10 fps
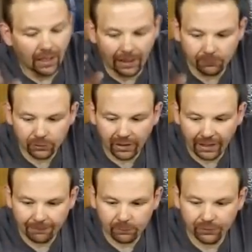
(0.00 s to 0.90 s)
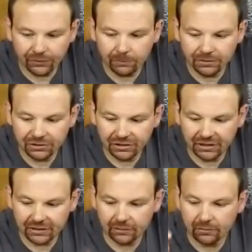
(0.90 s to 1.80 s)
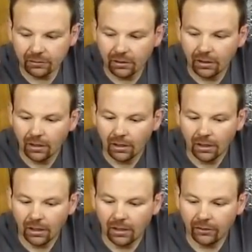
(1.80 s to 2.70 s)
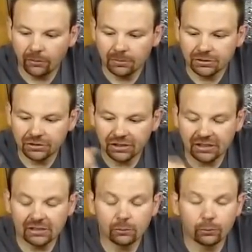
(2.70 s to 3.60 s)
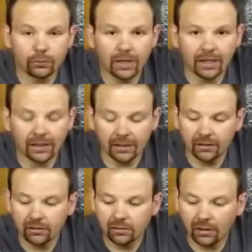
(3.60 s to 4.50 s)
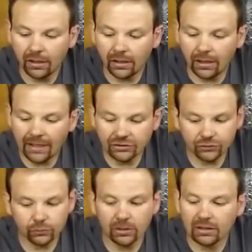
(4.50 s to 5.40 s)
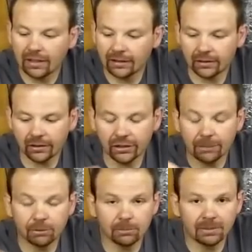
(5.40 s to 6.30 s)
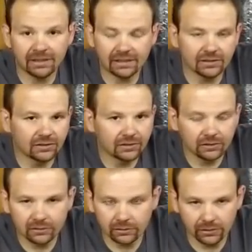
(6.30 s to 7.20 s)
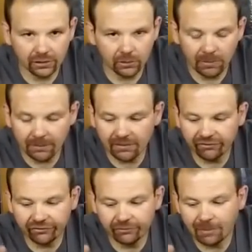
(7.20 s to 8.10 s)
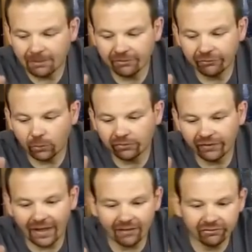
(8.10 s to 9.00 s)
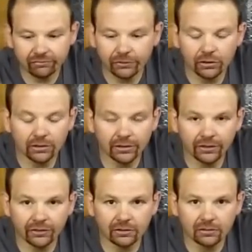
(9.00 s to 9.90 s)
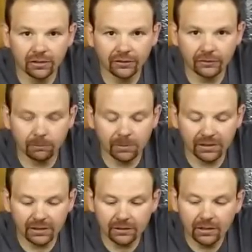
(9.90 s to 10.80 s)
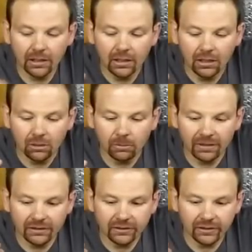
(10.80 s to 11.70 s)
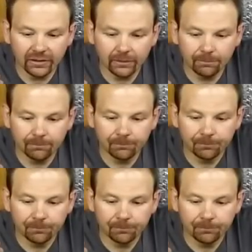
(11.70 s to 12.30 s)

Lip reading: real happy with the machine. The machine ran, I just run like a couple of beads, you know, maybe 4 or 5, no, nothing big. But the